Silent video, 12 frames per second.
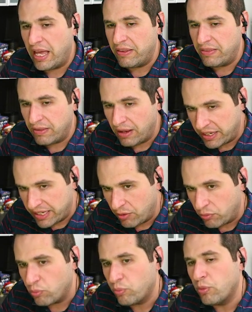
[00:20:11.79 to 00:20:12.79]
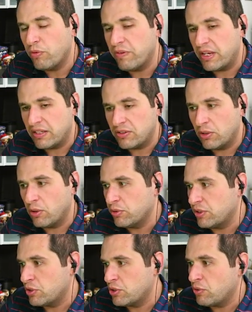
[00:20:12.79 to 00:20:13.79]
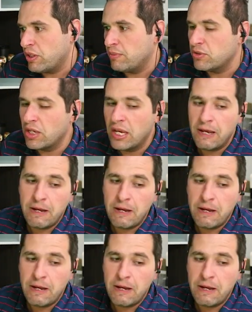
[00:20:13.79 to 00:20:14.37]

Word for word: and again moving into those extremes.